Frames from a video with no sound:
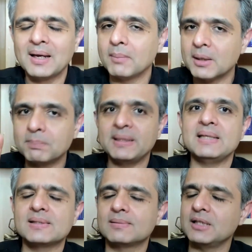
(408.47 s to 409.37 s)
But
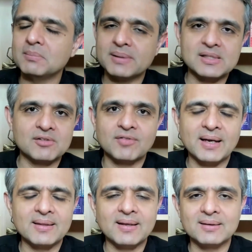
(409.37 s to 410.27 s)
please
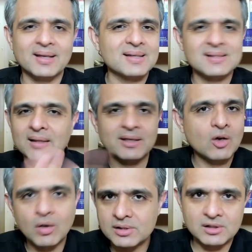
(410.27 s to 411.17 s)
demystify that there is nothing
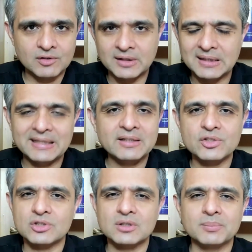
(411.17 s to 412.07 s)
called servant
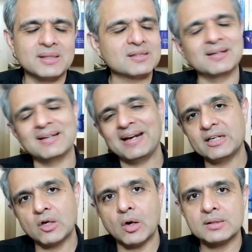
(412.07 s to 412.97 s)
leadership. It's a
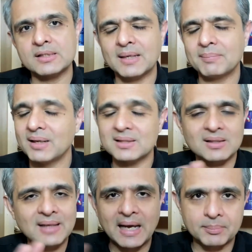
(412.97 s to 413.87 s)
great concept,
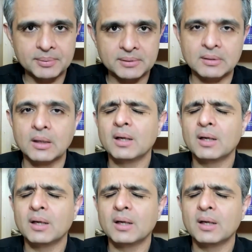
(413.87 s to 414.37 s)
doesn't happen.